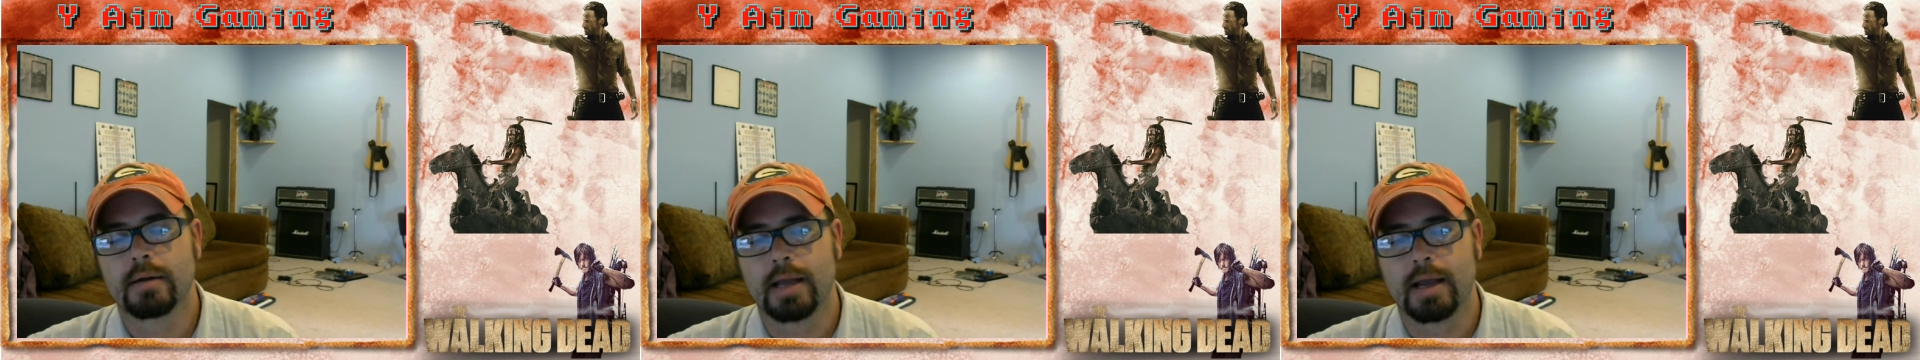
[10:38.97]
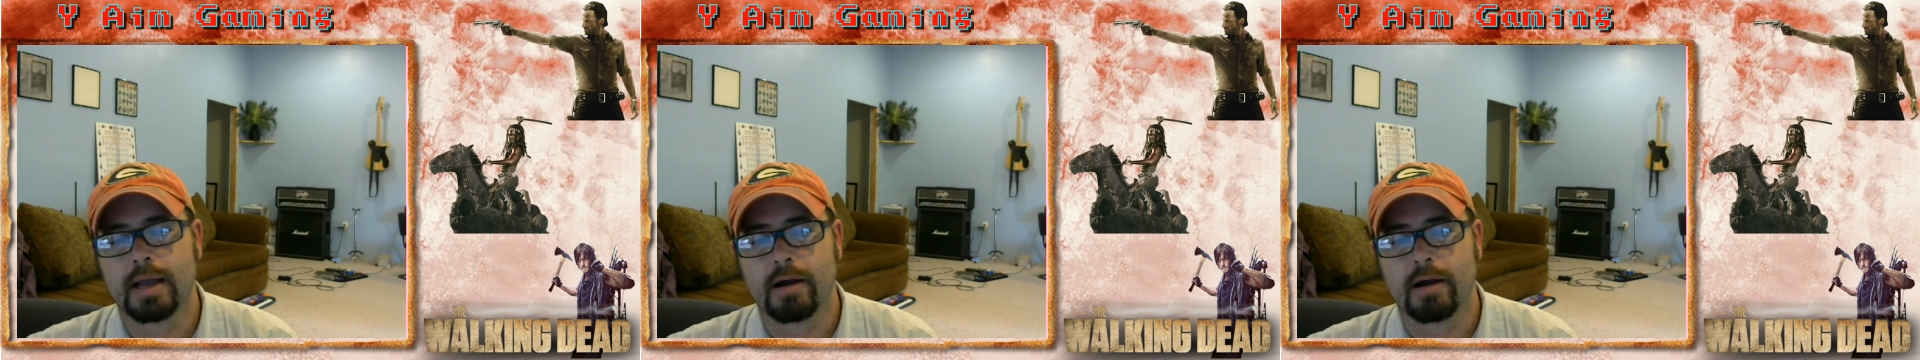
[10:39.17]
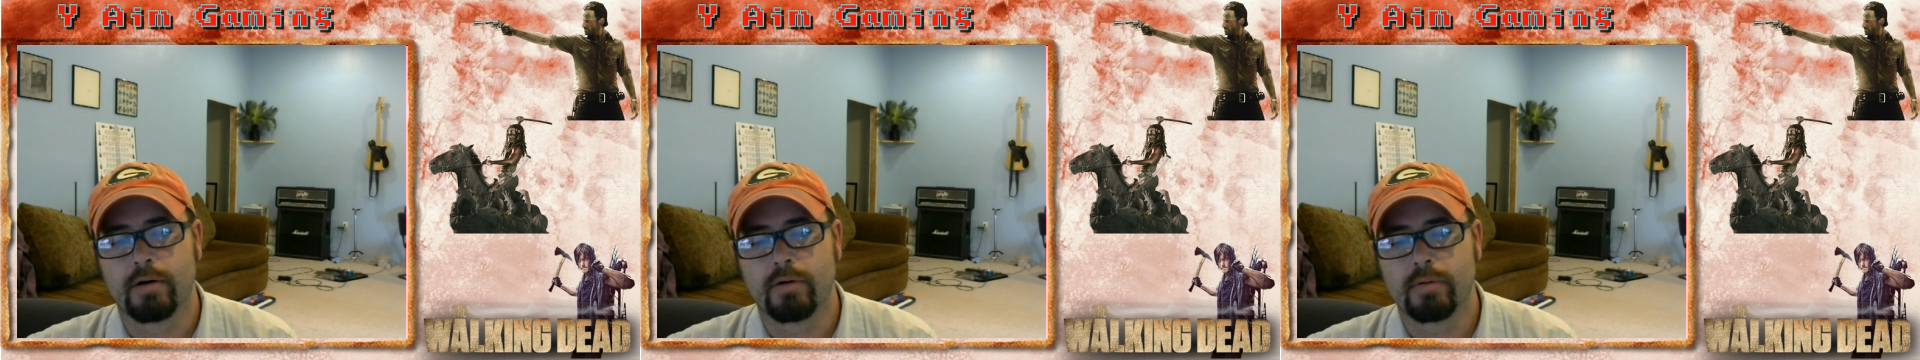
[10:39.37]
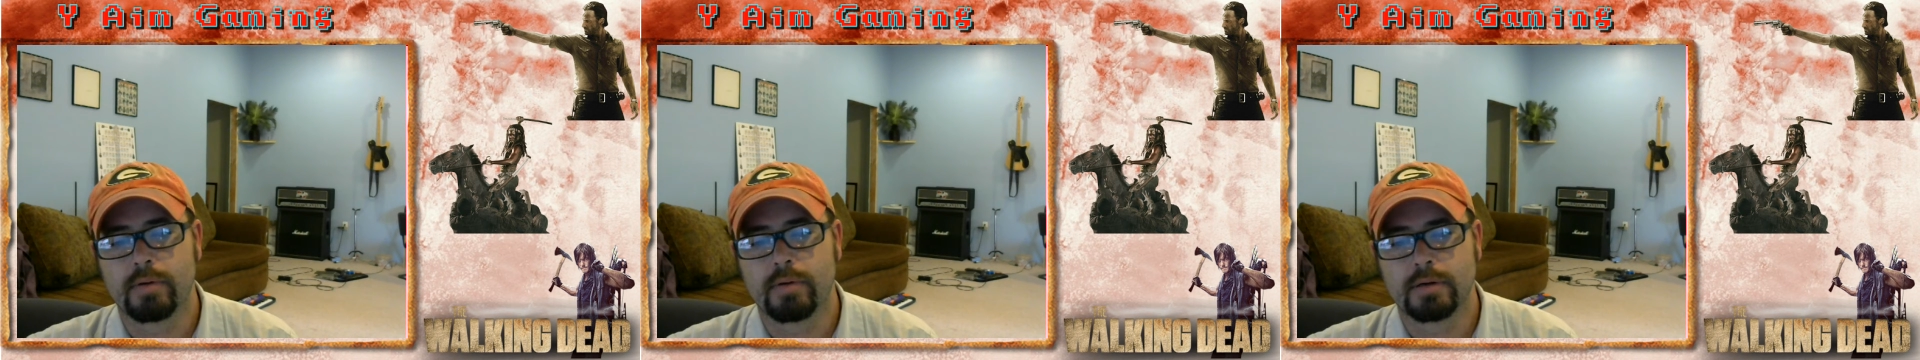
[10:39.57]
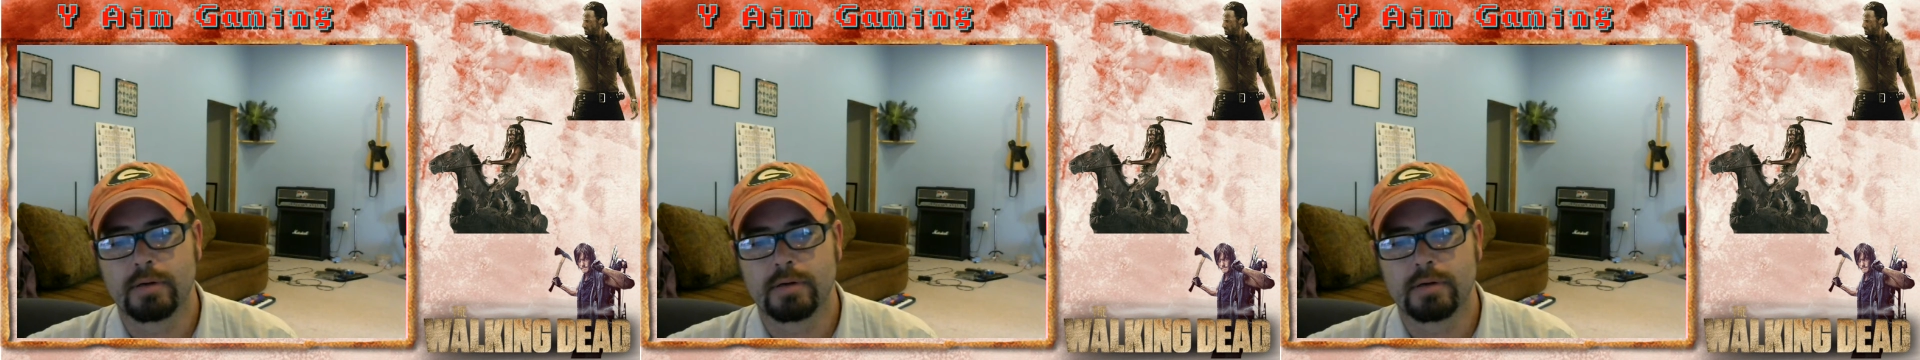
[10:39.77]

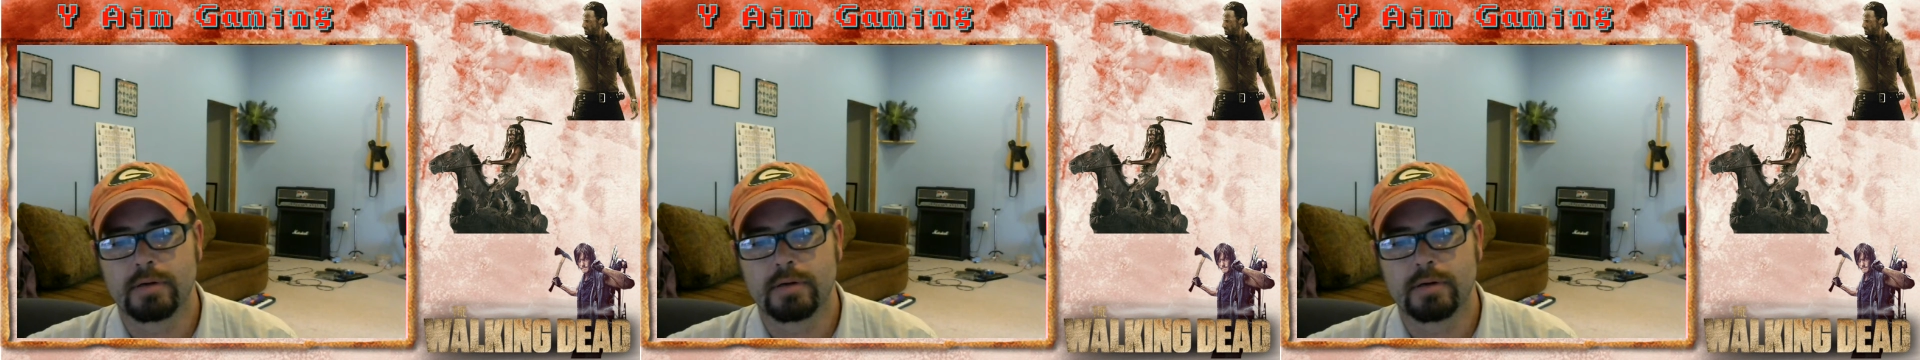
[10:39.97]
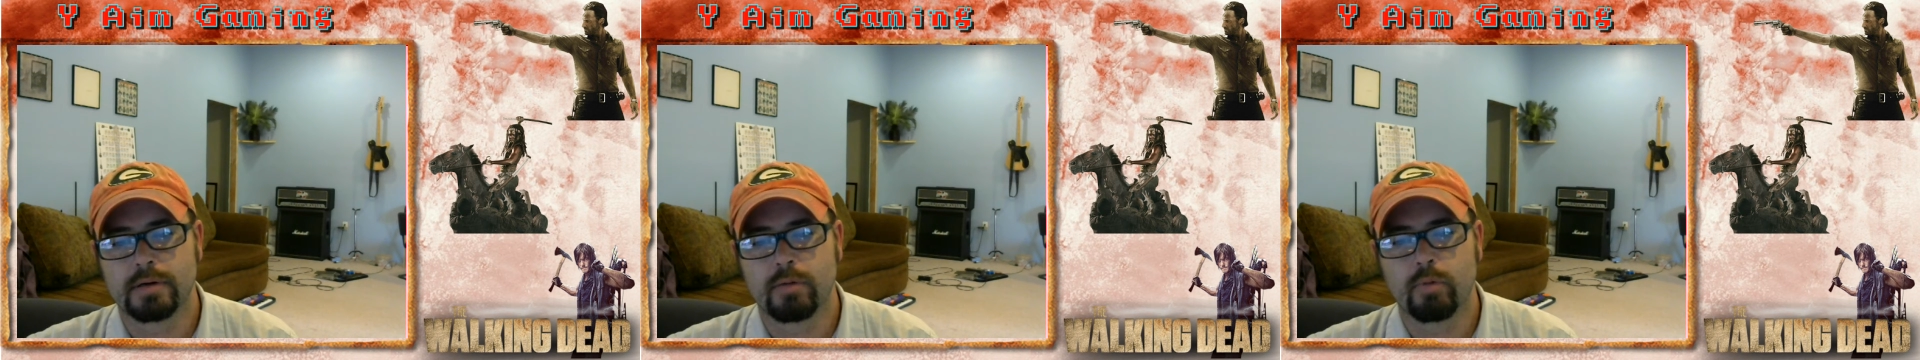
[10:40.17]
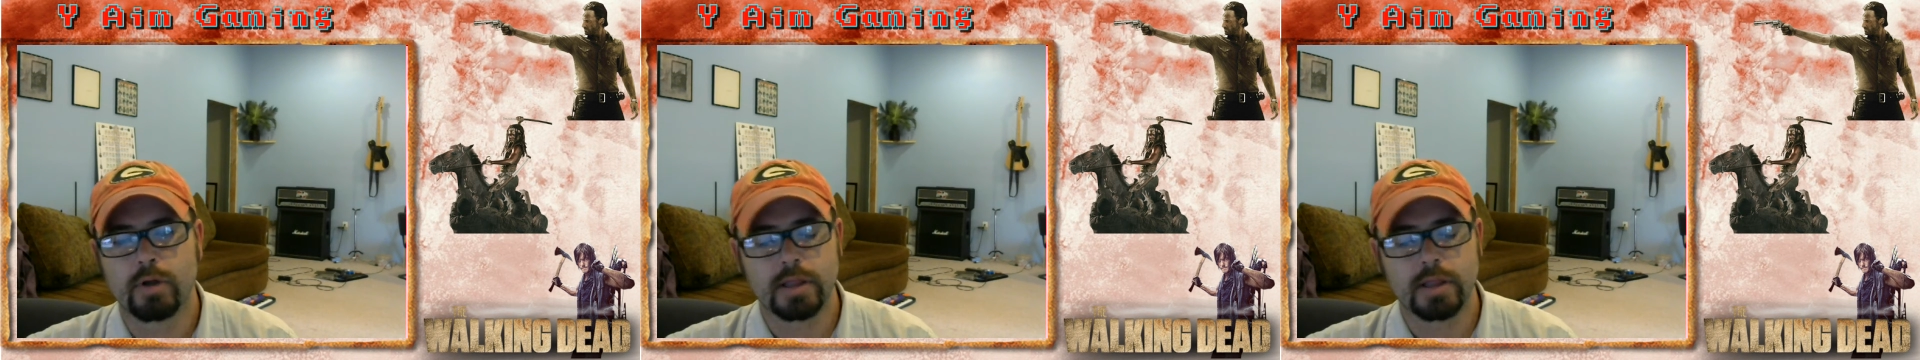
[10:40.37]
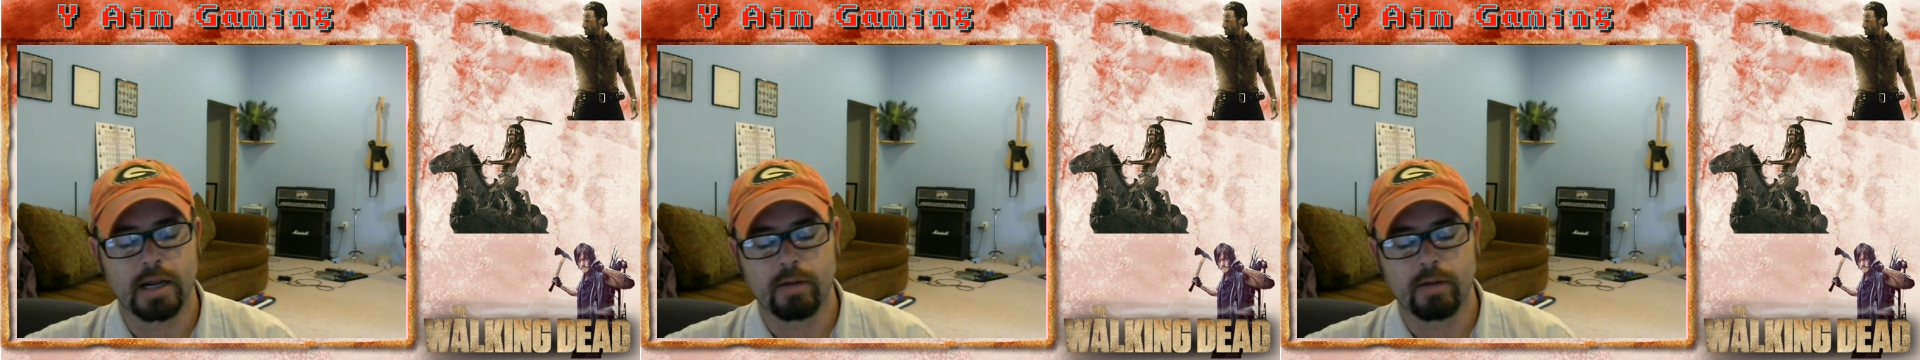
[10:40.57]
Now, one